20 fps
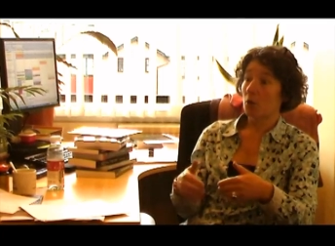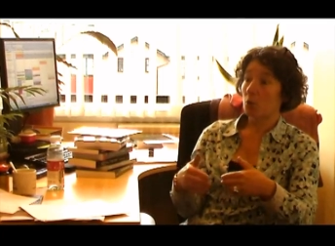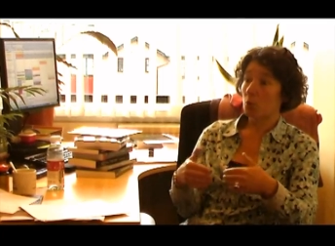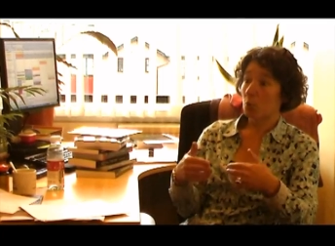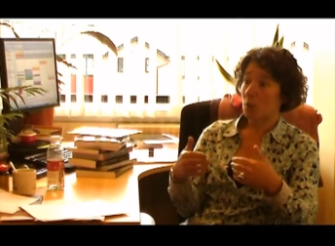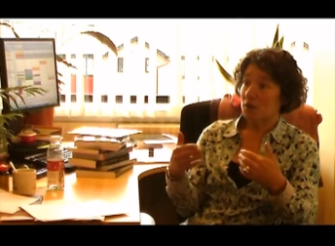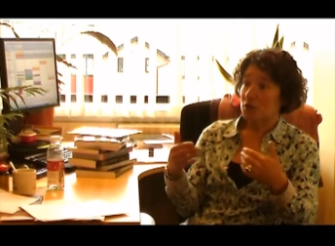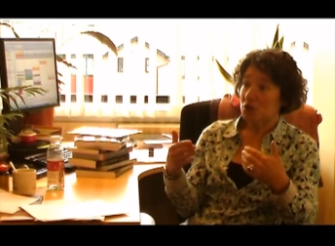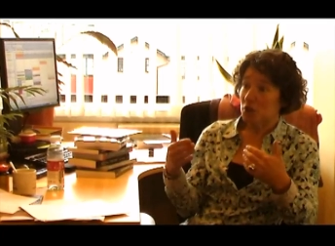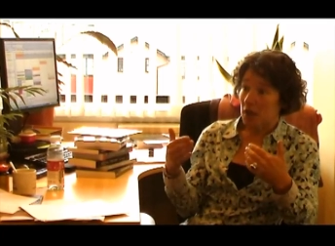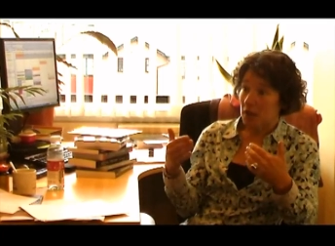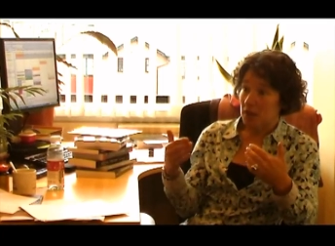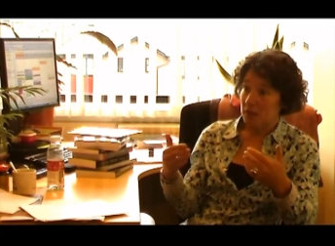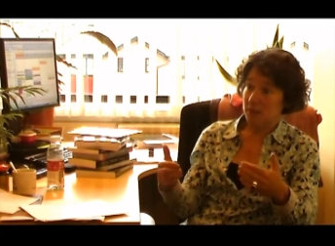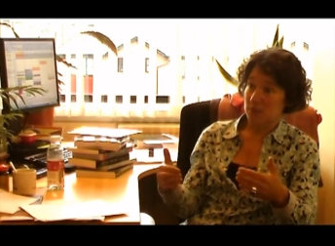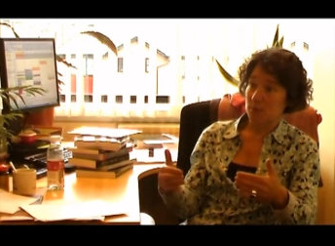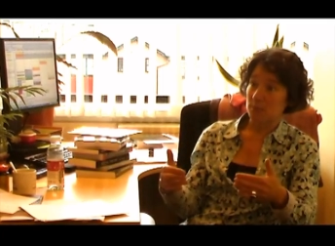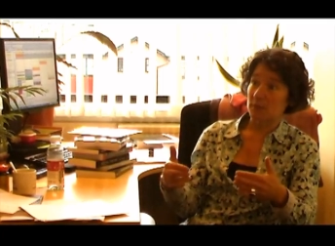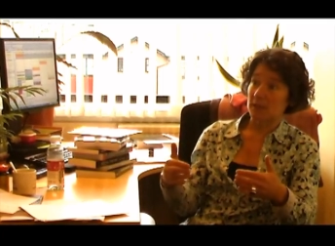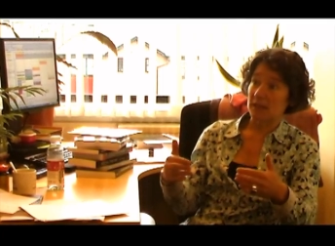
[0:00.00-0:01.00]
which
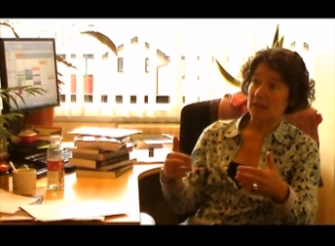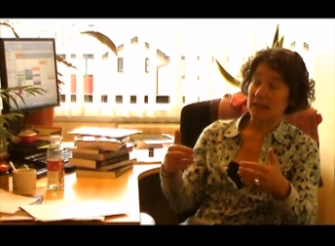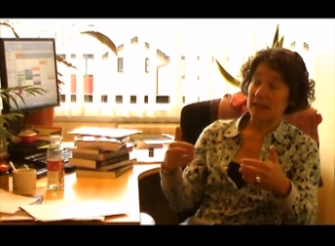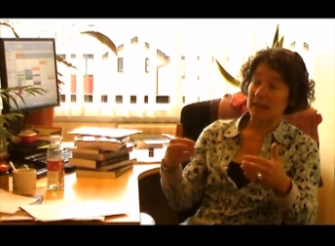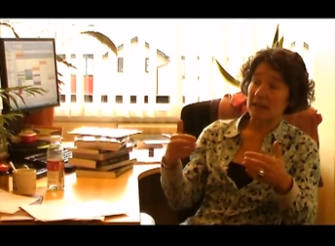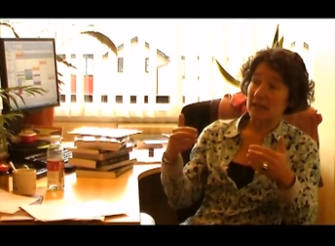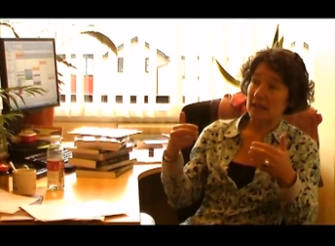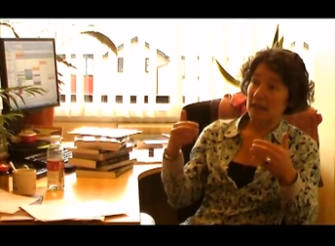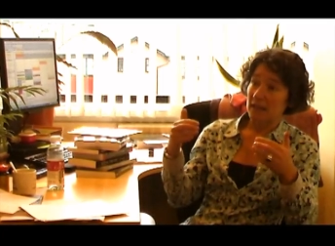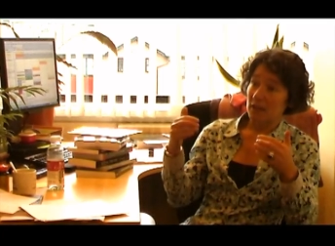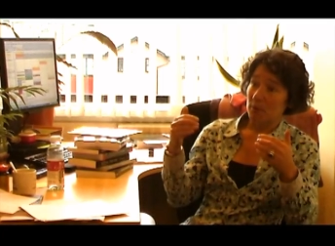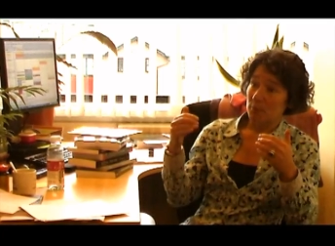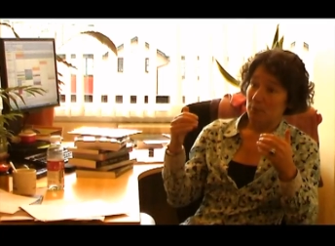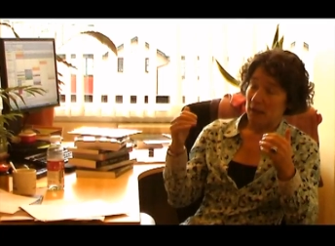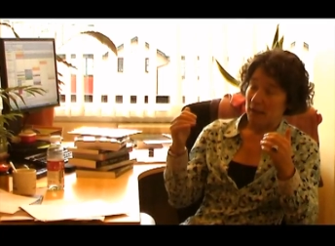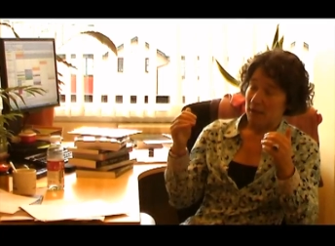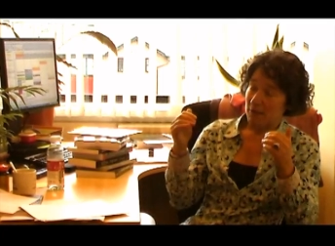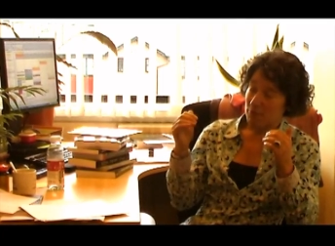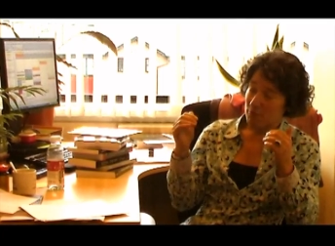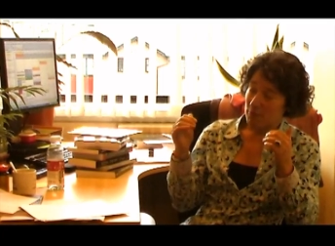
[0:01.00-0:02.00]
ultimately
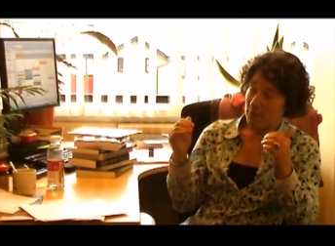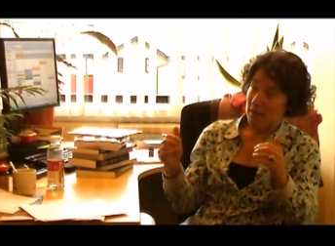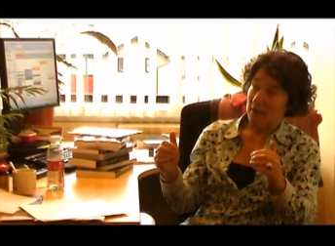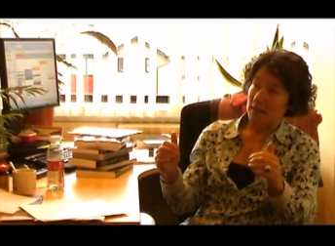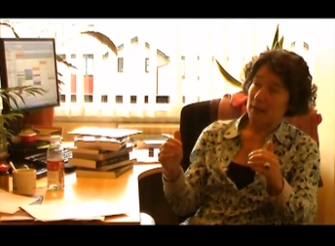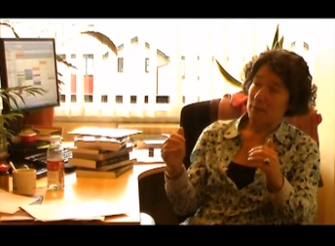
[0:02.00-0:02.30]
play a really